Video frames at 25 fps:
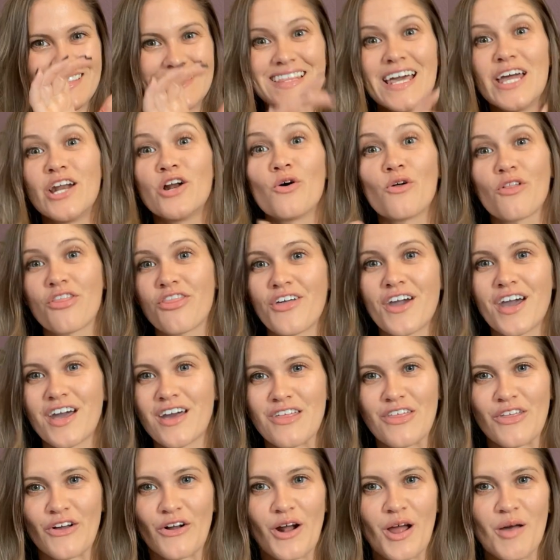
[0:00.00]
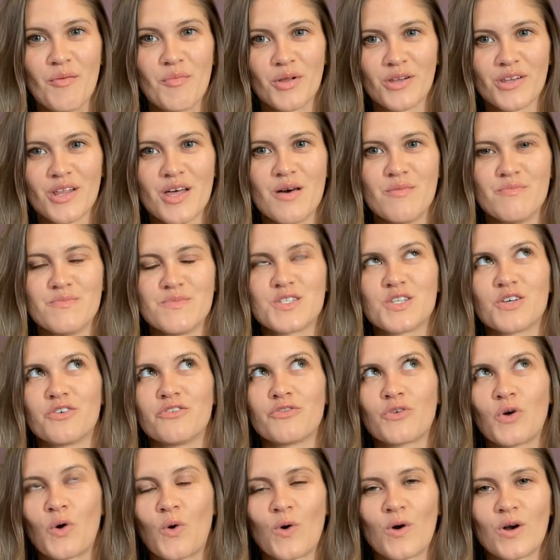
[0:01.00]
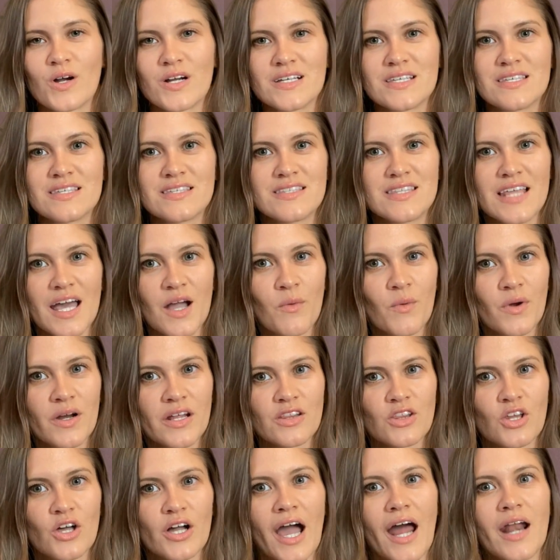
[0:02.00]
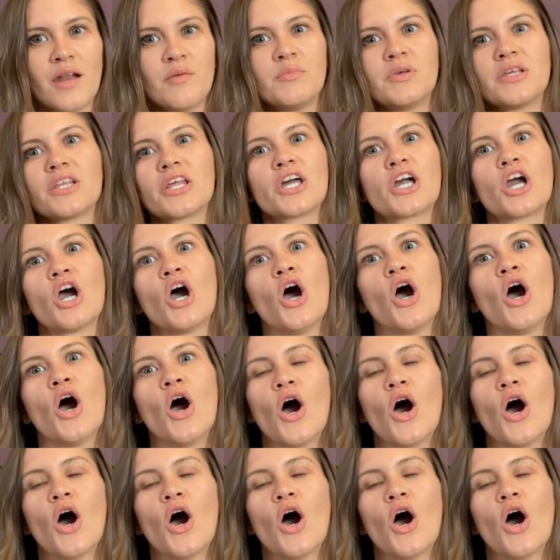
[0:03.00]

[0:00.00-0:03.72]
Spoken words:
they don't think they're MLM, so of course they wouldn't look at it and be like,